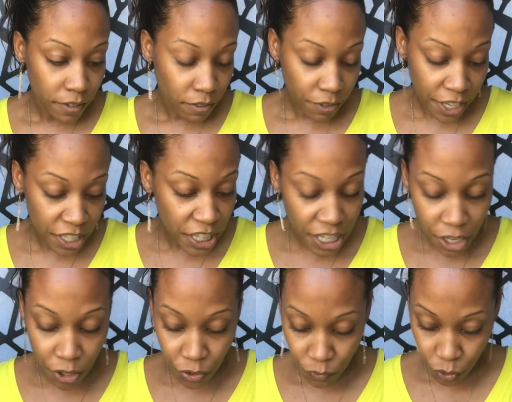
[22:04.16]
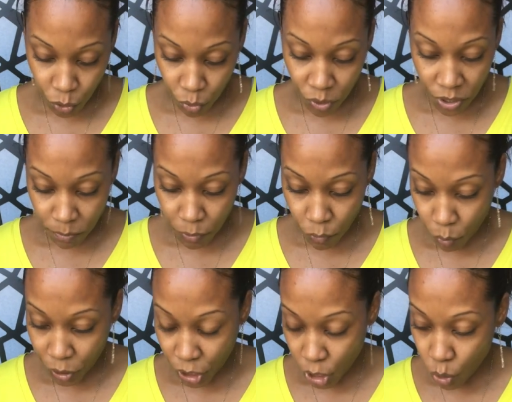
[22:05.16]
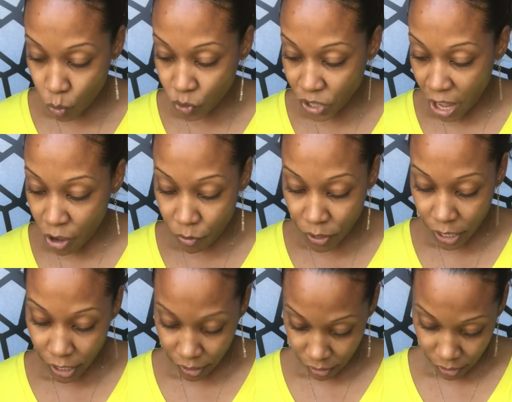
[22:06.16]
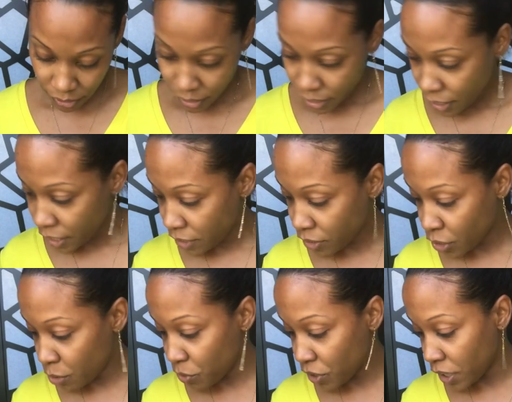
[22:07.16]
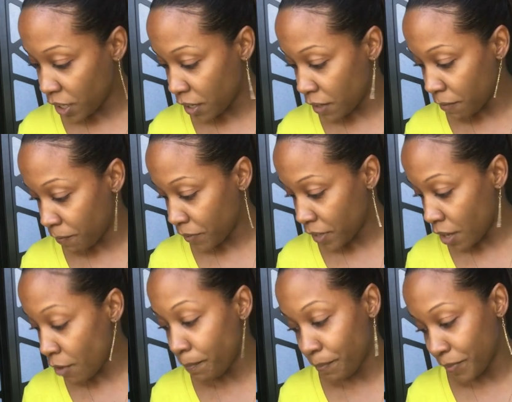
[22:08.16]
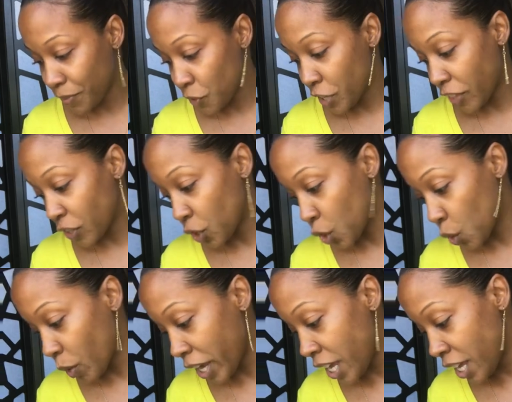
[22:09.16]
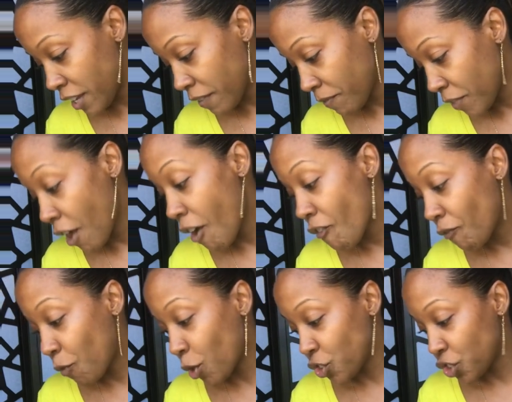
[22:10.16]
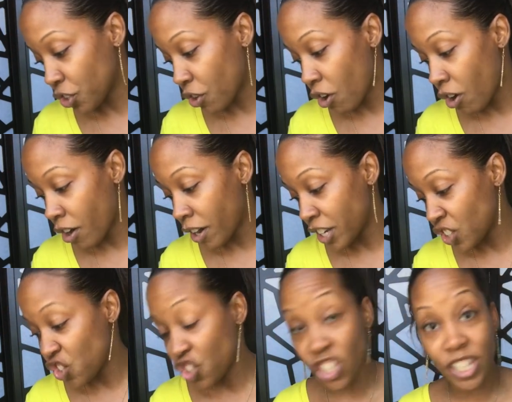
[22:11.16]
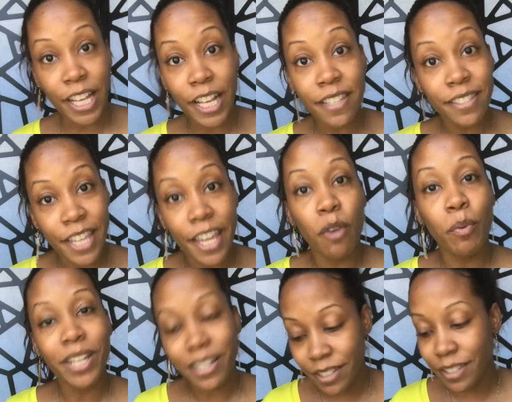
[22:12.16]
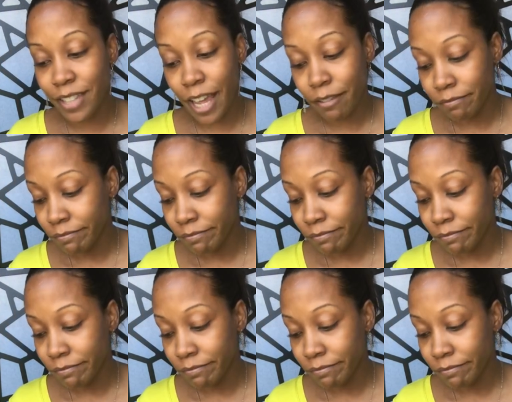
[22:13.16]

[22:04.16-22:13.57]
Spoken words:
Okay. Anything else for Taurus before we close out in terms of love? Oh, you got the Great Fortune card. And just like I said, what did I just say?